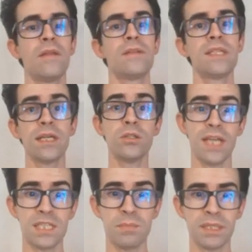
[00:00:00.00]
The second
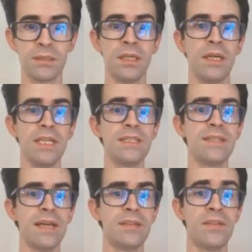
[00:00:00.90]
aspect is
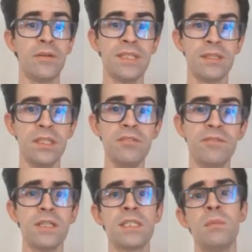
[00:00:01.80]
that there is a
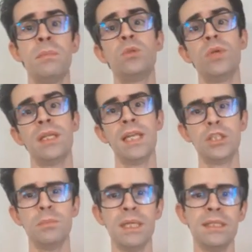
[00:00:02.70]
difference between
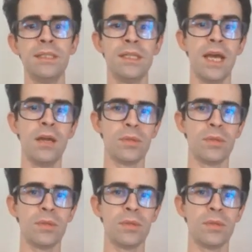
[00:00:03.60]
legibility and